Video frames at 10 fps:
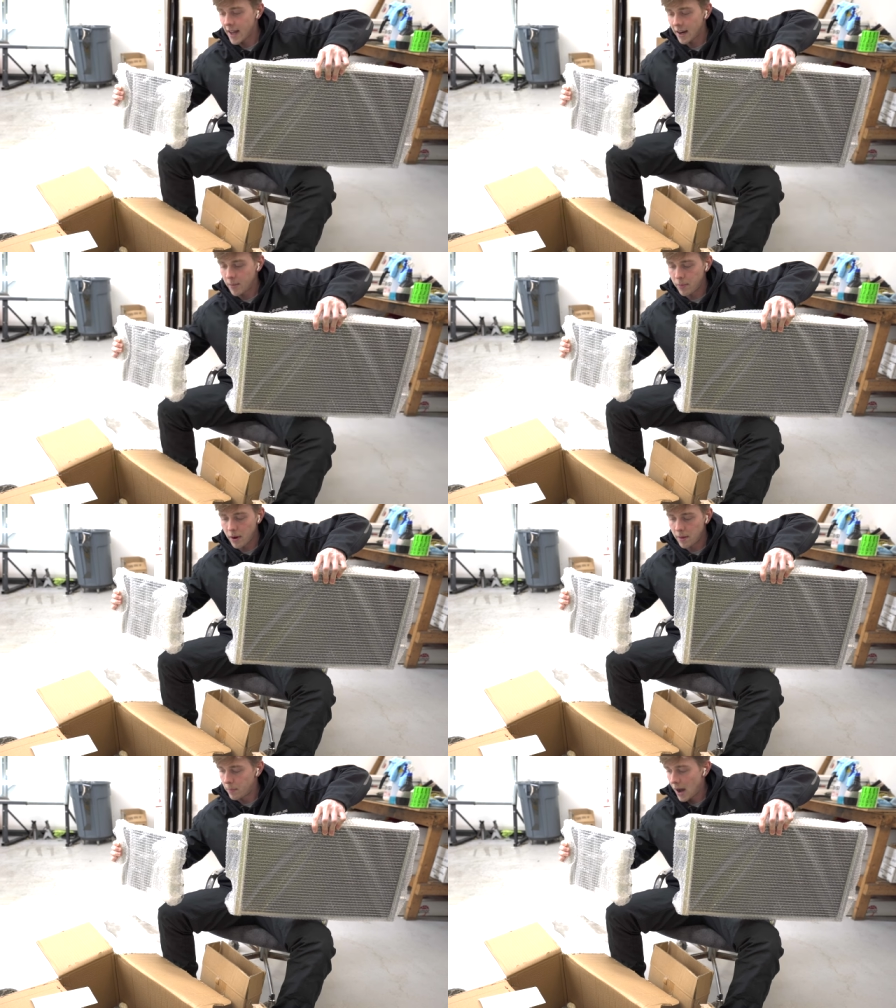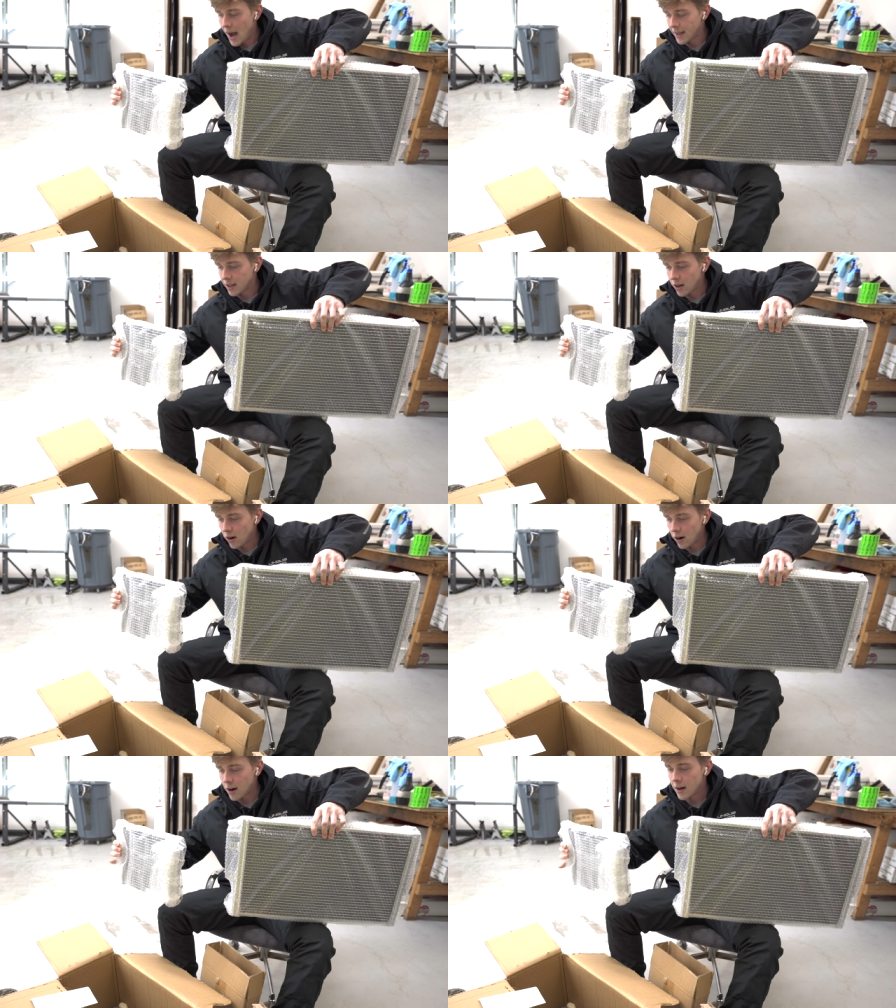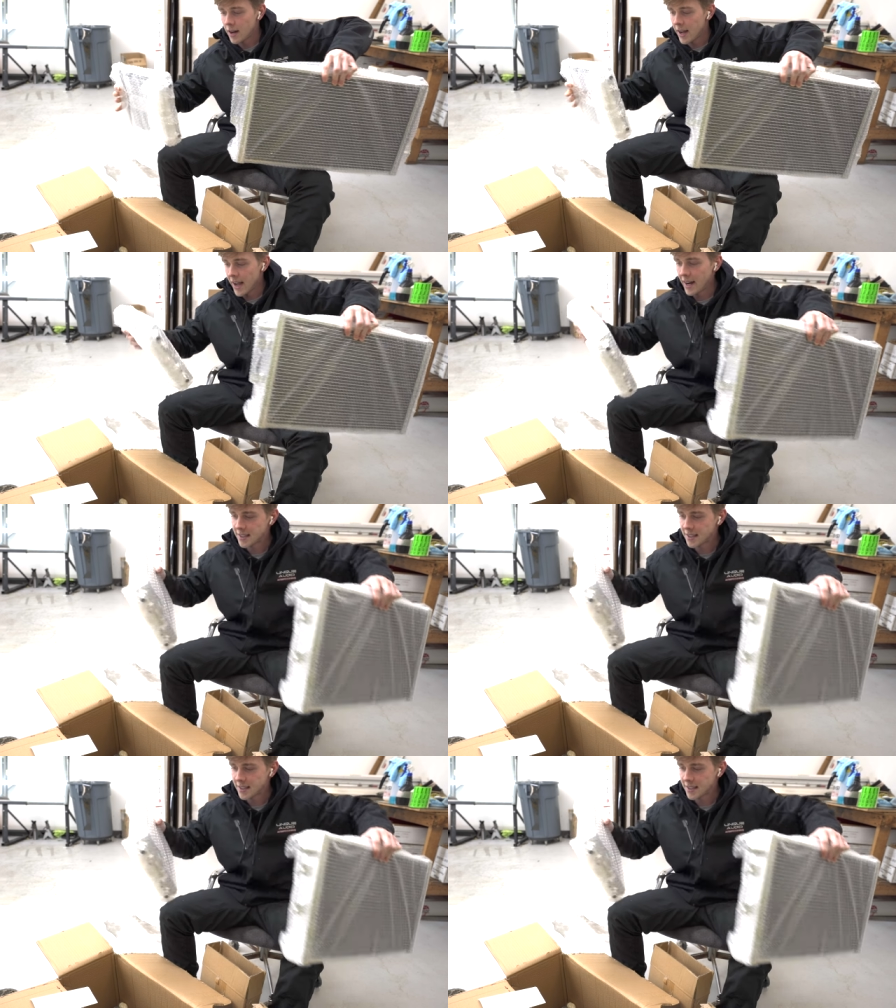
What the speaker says: that up behind the car. And I